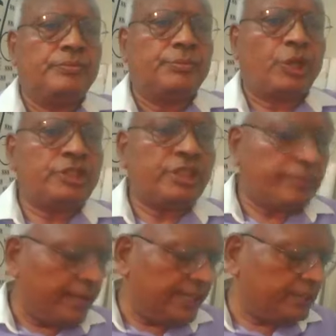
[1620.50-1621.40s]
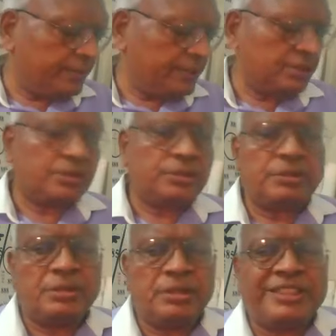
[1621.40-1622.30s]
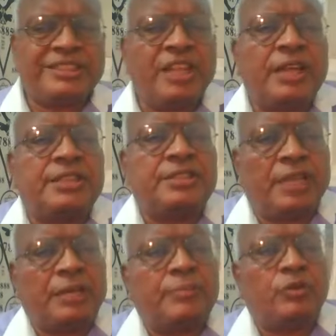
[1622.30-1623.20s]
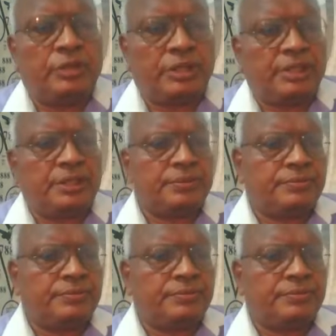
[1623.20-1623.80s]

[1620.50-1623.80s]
Project management is not a term only.